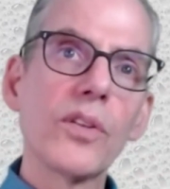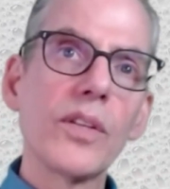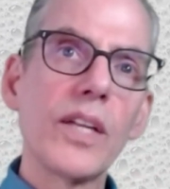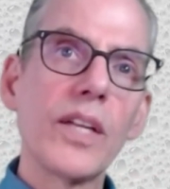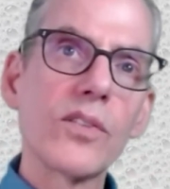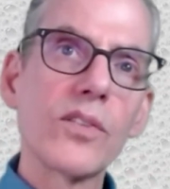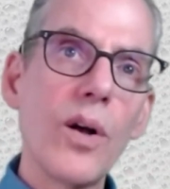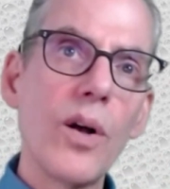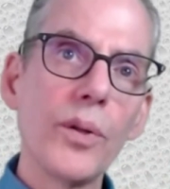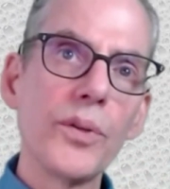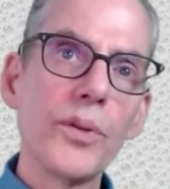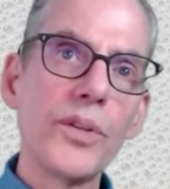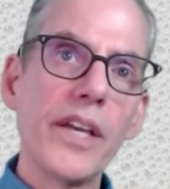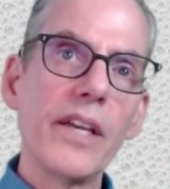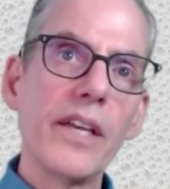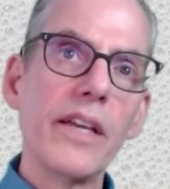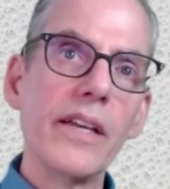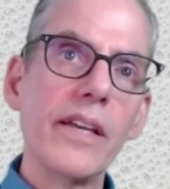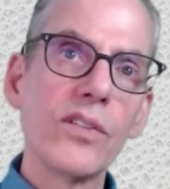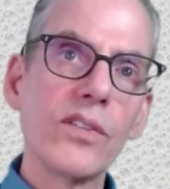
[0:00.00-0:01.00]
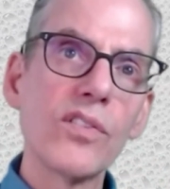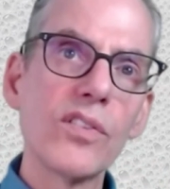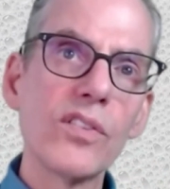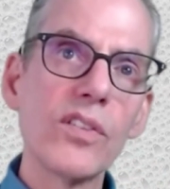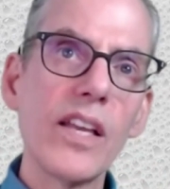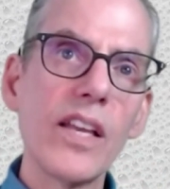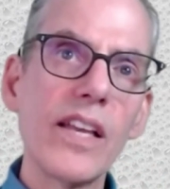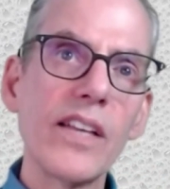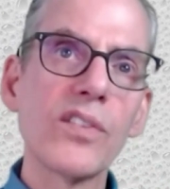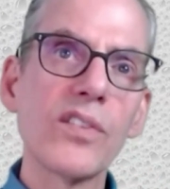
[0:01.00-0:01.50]
So that's called a
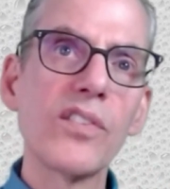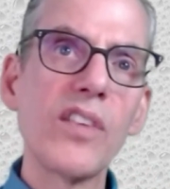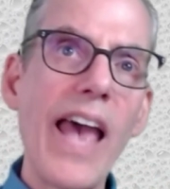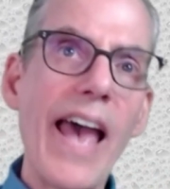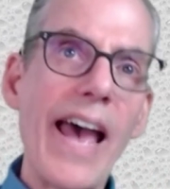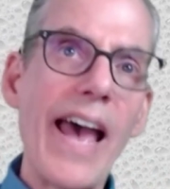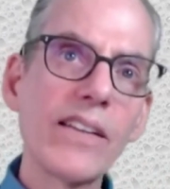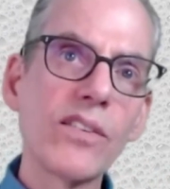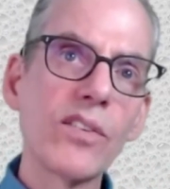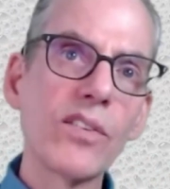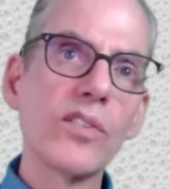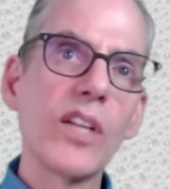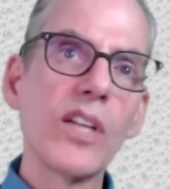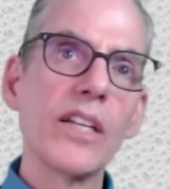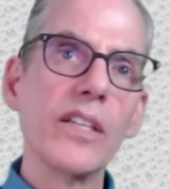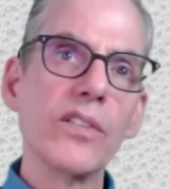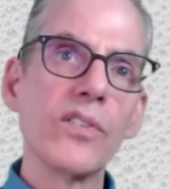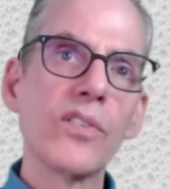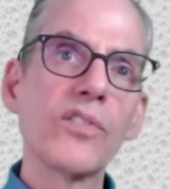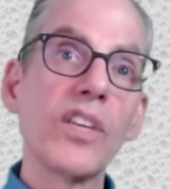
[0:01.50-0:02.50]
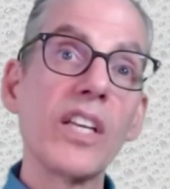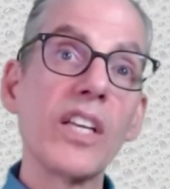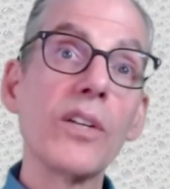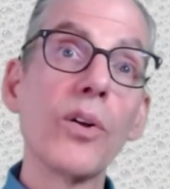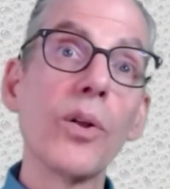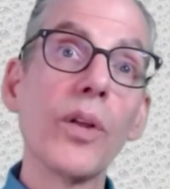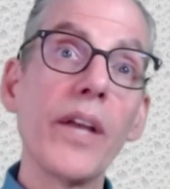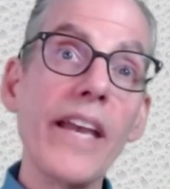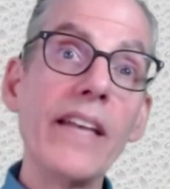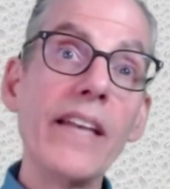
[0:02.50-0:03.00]
SAD study,
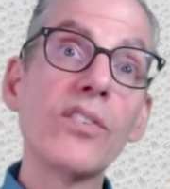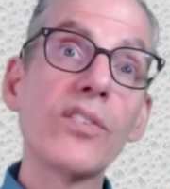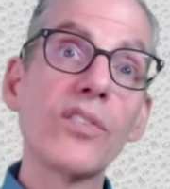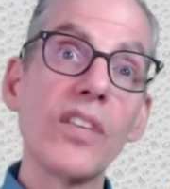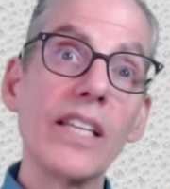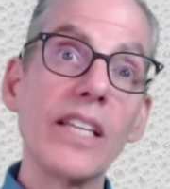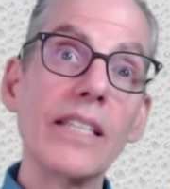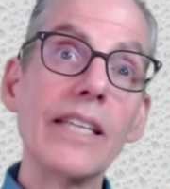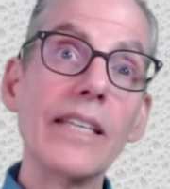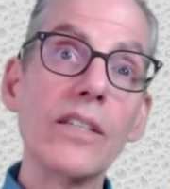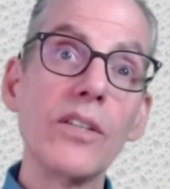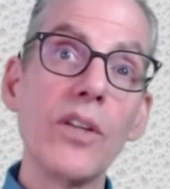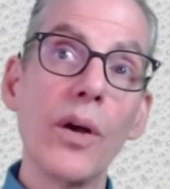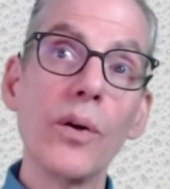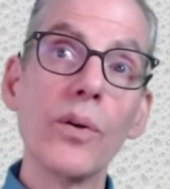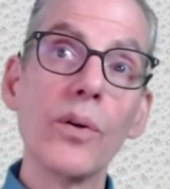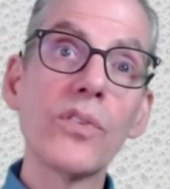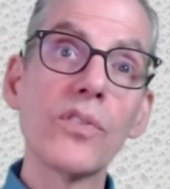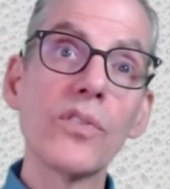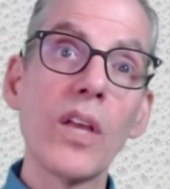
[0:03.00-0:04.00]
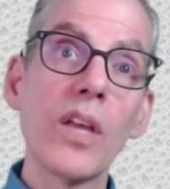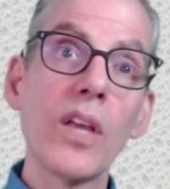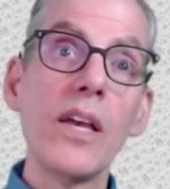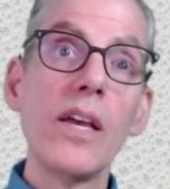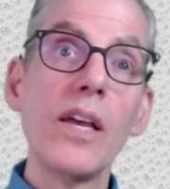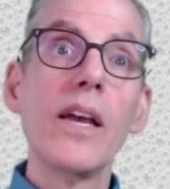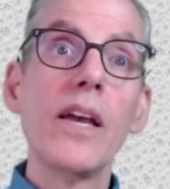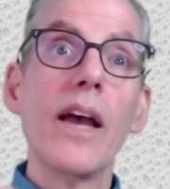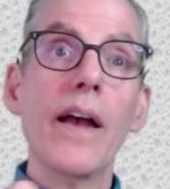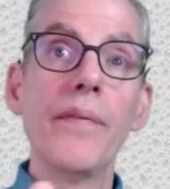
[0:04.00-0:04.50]
single ascending dose.
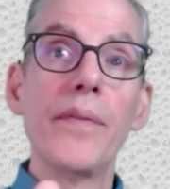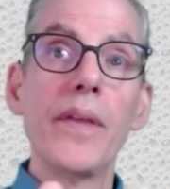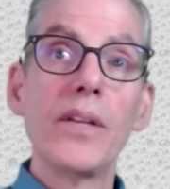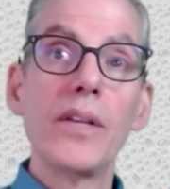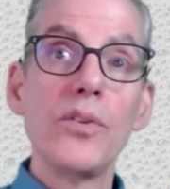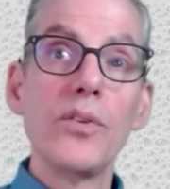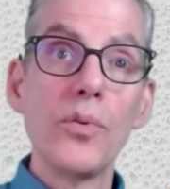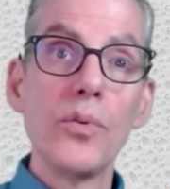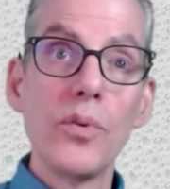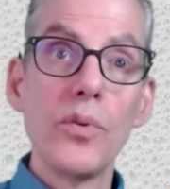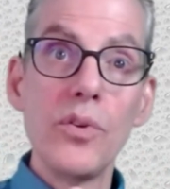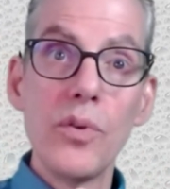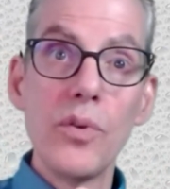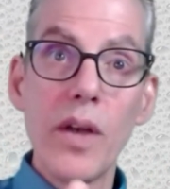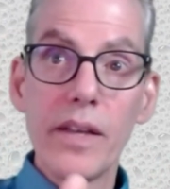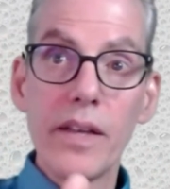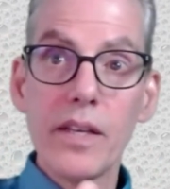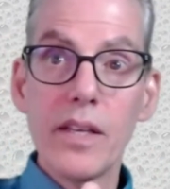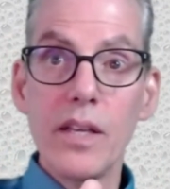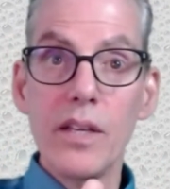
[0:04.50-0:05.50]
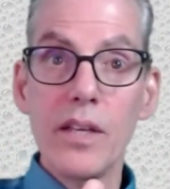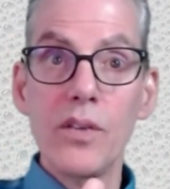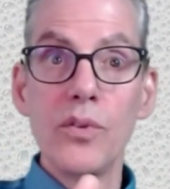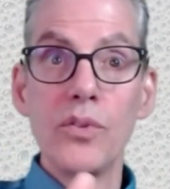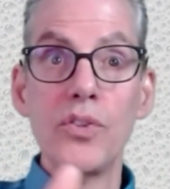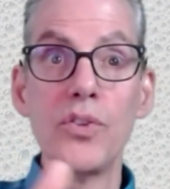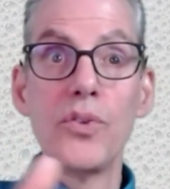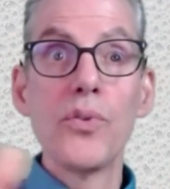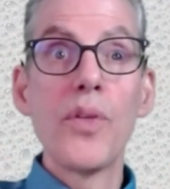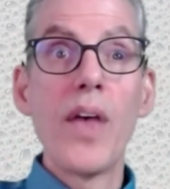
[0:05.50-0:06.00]
And then you
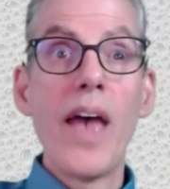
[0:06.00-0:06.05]
do